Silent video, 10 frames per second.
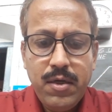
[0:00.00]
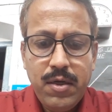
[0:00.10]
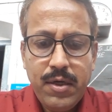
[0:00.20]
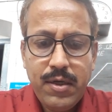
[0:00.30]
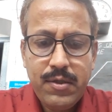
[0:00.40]

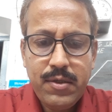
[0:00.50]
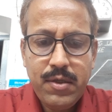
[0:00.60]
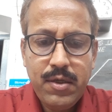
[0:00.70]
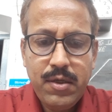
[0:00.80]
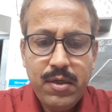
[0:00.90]
let
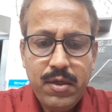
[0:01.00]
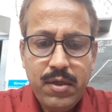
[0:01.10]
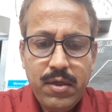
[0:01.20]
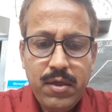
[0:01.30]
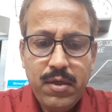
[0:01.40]
us
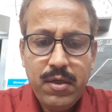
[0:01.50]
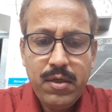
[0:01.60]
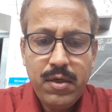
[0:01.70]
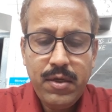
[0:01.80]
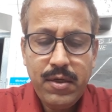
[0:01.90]

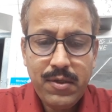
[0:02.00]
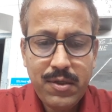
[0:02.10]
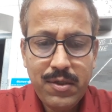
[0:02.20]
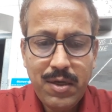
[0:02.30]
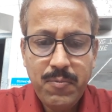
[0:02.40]

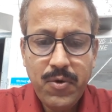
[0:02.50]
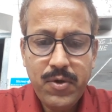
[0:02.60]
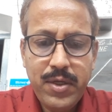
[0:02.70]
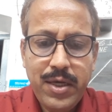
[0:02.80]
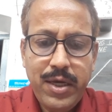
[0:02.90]
discuss
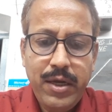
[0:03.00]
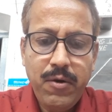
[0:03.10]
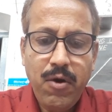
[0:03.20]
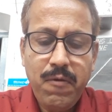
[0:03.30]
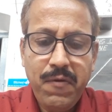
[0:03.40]
about the
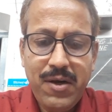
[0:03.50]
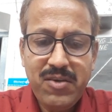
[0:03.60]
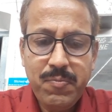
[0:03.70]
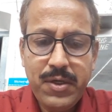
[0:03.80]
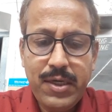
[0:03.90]
non-ferrous
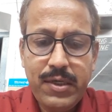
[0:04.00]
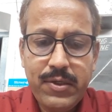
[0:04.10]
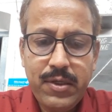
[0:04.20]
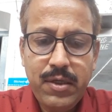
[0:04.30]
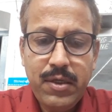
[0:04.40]

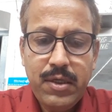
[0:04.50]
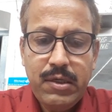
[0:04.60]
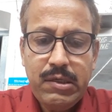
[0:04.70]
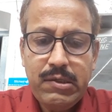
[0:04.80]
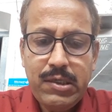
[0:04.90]
metals
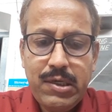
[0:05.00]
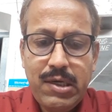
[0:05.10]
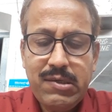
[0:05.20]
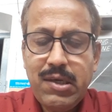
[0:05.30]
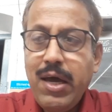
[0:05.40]
such
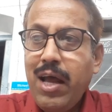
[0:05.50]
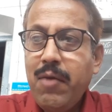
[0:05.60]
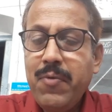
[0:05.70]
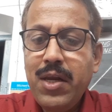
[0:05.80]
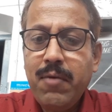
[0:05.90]
as
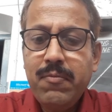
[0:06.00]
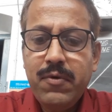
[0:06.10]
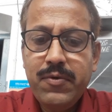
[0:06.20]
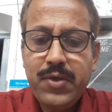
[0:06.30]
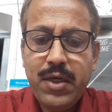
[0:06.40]
aluminium,
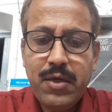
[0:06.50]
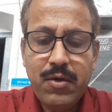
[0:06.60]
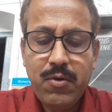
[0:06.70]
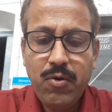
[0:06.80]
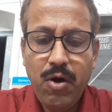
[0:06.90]
zinc,
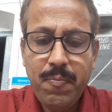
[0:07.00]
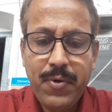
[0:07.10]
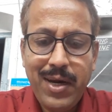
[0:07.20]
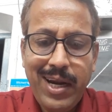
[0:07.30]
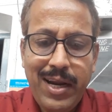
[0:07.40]

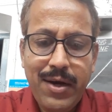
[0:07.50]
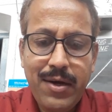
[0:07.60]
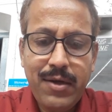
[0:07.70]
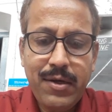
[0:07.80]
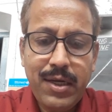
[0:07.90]
copper,
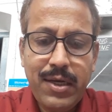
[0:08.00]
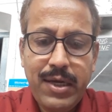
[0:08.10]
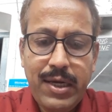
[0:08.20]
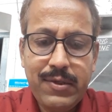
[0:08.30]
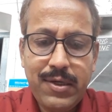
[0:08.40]
lead, tin,
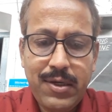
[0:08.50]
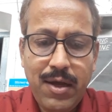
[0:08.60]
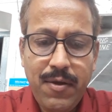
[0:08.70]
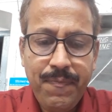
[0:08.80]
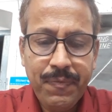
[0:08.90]
etc.